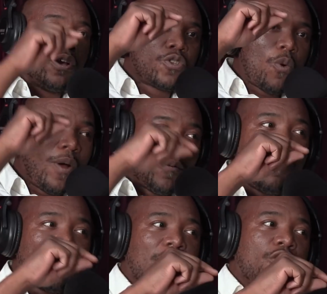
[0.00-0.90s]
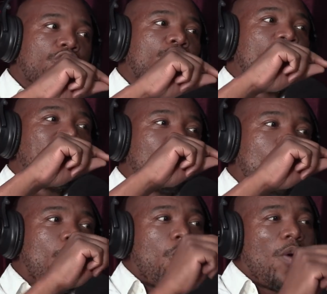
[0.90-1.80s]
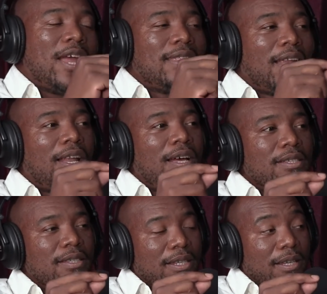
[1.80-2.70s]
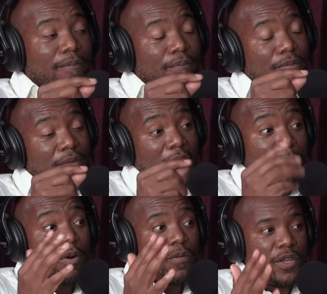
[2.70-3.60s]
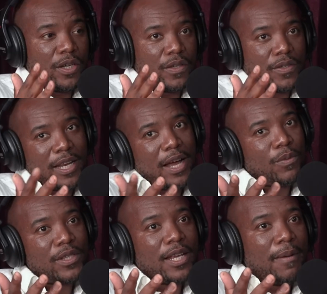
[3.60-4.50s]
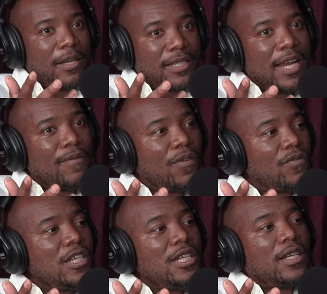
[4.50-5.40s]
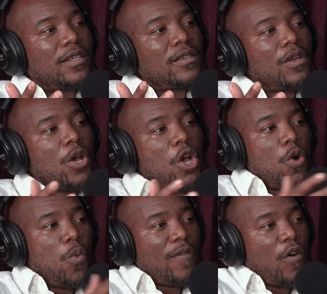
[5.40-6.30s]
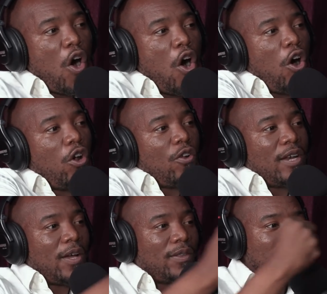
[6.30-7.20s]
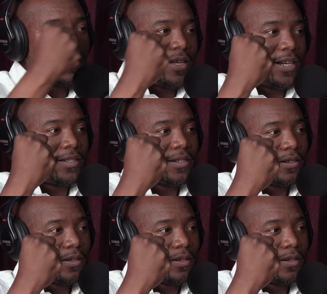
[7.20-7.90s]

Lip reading: So what we've got to do is, in the last number of years, and I would say about 10, 15 years, we've hollowed out the state